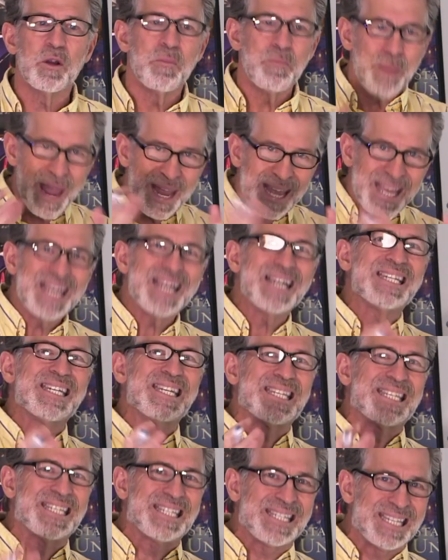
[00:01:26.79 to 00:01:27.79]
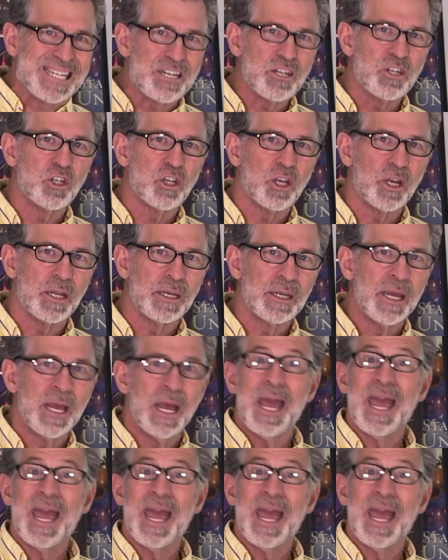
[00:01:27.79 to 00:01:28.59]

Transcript: You're making a decision.